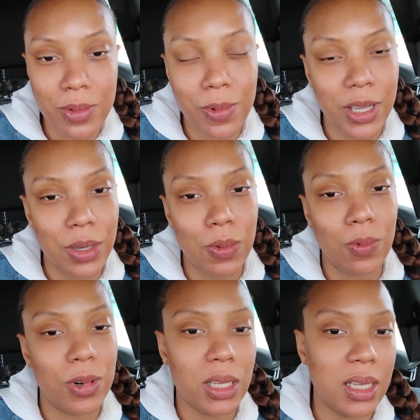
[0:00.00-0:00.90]
to when you
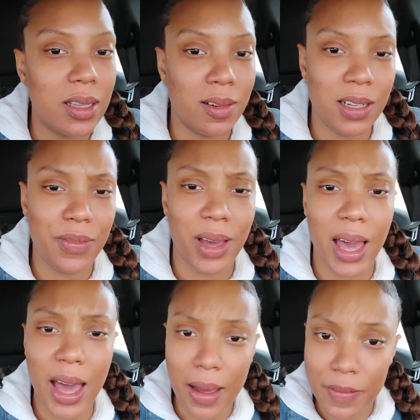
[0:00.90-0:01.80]
really don't even
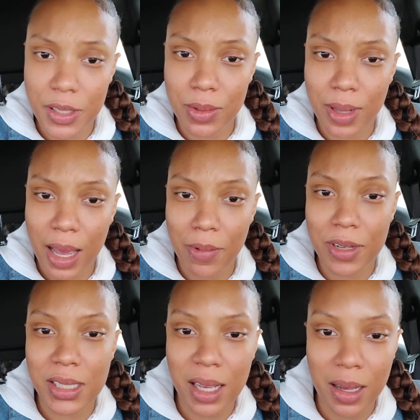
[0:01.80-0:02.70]
have to. Like,
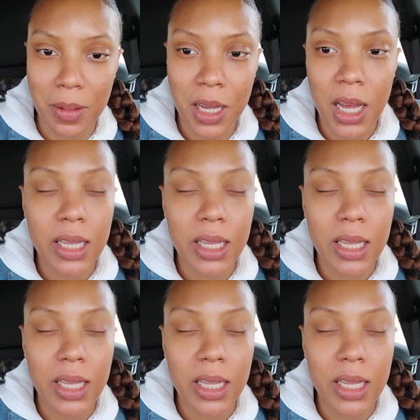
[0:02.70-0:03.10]
what's up?